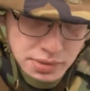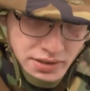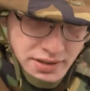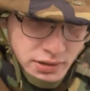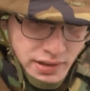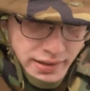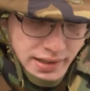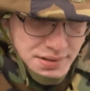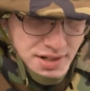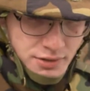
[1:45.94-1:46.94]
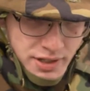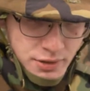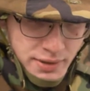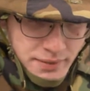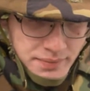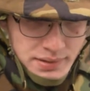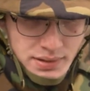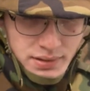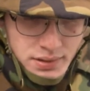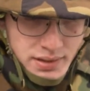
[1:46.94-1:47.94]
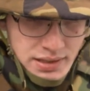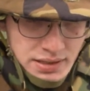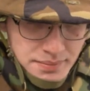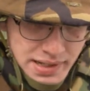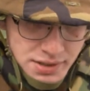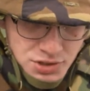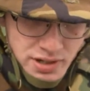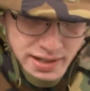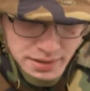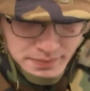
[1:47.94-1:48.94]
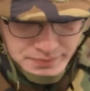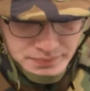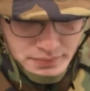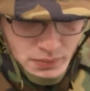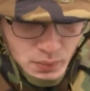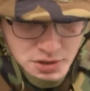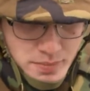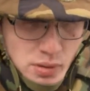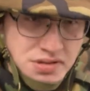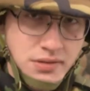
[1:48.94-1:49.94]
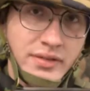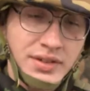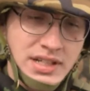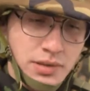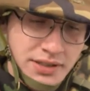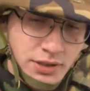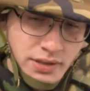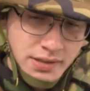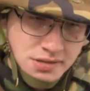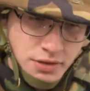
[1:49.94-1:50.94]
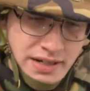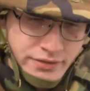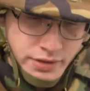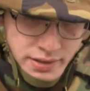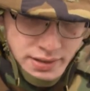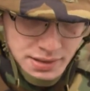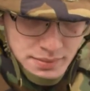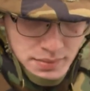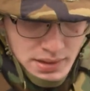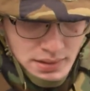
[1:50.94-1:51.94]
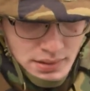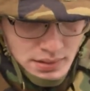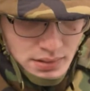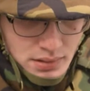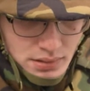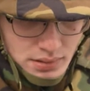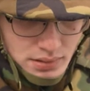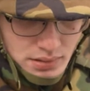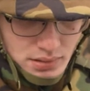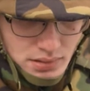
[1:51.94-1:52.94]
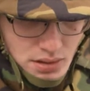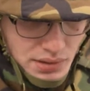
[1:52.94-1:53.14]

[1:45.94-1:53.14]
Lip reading: eagle gun, I can tell right away. Made in China, which most of the double eagle guns do have written on them. Oh,